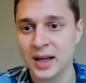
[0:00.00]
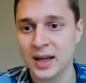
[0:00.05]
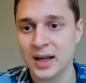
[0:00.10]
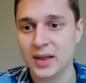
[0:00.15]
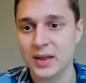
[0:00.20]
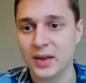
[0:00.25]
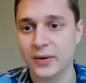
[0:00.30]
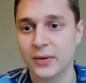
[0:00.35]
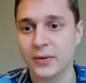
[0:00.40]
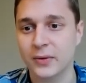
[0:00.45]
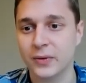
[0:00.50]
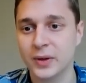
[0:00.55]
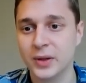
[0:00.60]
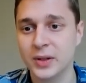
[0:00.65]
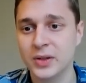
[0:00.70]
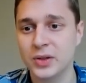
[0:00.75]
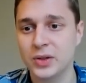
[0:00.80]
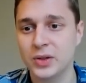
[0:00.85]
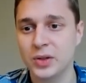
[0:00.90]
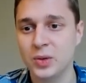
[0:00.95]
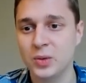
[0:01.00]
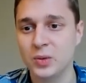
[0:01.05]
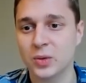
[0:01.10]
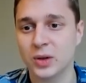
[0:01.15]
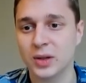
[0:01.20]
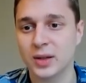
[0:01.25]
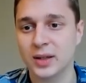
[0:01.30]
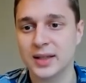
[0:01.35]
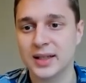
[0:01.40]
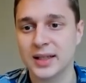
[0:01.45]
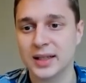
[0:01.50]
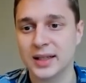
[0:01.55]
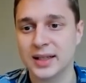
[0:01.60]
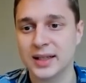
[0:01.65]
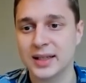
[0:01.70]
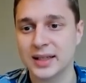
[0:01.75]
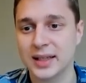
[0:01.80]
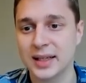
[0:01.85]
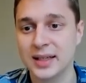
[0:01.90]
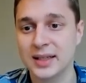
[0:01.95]
the first two words in a
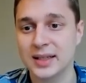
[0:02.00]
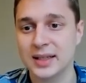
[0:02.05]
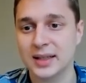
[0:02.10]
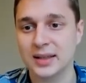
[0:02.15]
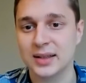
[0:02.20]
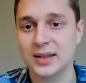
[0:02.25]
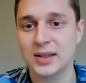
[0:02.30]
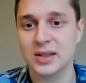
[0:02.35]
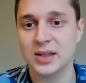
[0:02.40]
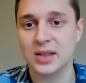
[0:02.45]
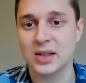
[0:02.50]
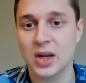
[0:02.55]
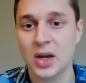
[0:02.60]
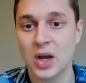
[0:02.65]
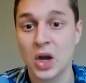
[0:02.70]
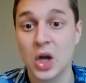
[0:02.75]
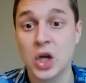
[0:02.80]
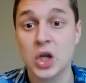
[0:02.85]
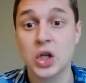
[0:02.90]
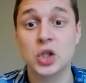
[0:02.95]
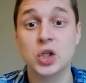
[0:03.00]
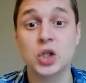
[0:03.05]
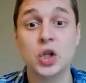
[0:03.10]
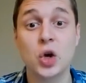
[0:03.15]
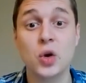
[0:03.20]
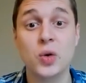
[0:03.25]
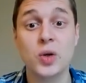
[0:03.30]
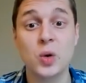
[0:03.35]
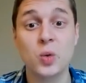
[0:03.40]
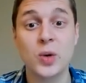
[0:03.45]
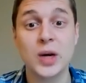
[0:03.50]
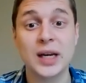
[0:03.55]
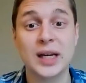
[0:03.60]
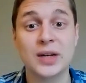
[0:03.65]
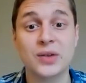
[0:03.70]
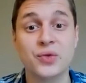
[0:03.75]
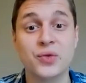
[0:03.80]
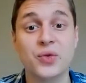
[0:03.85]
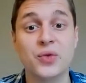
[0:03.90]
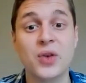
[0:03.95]
sentence, so that we
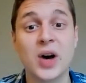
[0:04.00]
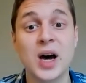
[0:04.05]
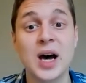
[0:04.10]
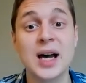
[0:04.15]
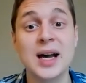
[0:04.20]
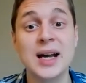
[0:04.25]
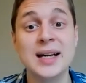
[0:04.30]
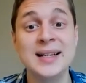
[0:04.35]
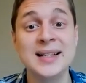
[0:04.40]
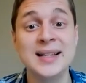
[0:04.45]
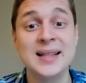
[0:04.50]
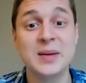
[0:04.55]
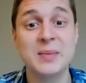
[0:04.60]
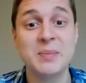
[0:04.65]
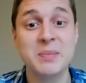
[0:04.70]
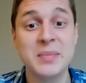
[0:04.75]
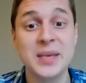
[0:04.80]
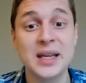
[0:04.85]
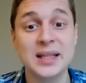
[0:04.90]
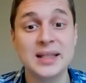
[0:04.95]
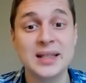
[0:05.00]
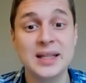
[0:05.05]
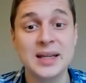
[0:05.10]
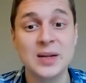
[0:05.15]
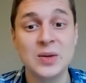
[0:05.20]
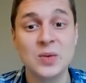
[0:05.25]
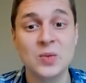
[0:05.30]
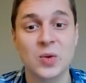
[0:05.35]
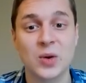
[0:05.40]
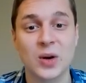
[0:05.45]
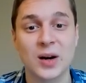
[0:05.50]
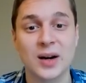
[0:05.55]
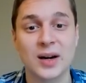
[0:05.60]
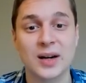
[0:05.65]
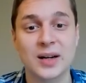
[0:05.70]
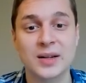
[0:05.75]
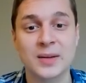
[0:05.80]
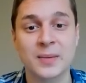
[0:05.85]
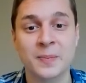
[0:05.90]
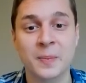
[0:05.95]
can find the missing
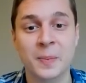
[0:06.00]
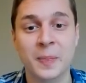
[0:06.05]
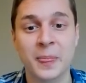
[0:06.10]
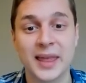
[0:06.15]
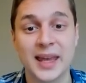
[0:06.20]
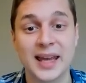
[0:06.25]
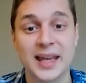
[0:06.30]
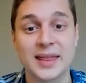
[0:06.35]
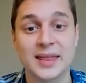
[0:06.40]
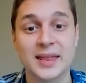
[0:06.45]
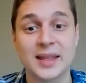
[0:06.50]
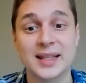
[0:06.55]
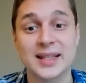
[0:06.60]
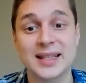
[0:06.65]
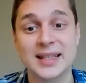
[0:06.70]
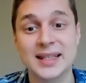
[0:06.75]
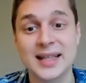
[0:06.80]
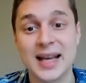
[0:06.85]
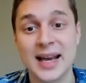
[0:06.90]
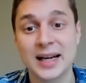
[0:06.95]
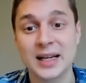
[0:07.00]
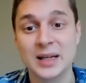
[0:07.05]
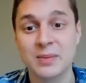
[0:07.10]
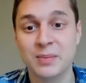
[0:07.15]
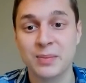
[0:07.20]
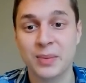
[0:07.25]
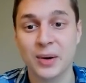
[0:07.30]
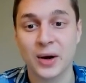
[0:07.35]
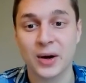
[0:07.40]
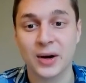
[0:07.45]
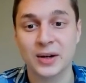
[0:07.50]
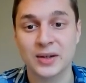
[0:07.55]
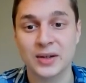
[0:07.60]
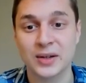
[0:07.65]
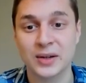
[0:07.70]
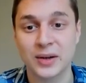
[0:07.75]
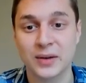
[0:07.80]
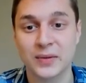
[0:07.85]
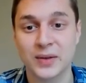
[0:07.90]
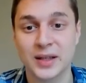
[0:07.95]
word in the second part
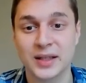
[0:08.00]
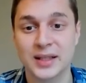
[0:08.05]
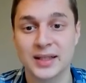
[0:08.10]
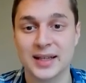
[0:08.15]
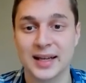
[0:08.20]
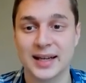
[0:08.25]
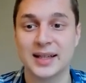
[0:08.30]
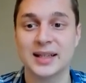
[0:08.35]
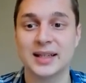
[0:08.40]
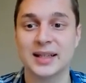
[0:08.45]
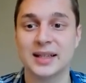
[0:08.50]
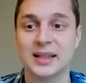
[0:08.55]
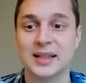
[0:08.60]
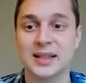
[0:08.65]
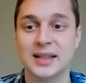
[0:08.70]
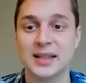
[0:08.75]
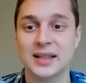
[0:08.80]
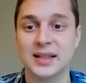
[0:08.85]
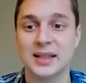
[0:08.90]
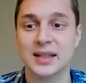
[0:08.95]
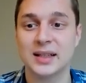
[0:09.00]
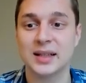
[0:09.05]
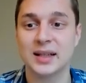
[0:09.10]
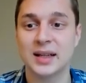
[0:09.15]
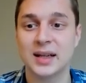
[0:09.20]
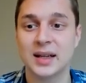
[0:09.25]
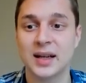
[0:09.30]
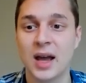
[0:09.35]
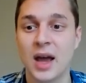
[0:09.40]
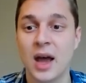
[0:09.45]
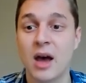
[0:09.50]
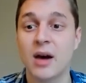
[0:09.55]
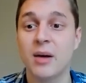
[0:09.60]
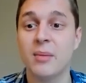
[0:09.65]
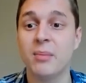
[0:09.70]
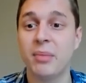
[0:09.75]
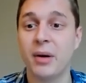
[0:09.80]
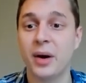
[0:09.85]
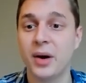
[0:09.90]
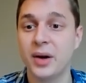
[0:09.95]
of the sentence.
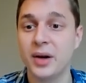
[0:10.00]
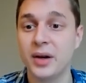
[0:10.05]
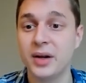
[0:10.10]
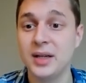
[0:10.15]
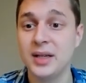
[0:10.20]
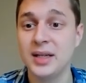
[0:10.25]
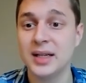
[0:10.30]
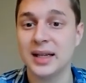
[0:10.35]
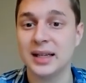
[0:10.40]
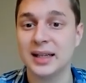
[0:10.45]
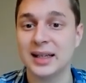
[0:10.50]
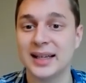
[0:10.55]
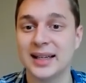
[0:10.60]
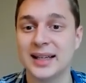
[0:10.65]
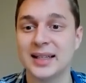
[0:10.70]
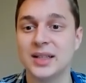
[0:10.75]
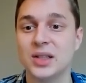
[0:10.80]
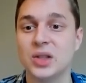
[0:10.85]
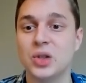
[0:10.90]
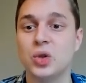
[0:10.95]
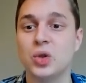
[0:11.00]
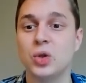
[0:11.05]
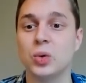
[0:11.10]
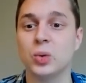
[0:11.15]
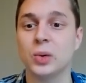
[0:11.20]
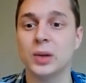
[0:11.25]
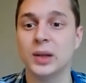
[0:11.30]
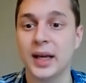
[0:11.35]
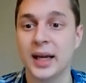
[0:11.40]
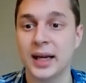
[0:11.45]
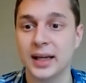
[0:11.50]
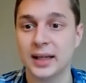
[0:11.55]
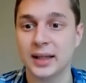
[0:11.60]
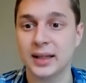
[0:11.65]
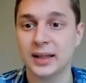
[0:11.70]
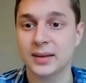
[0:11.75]
Pond is to lake.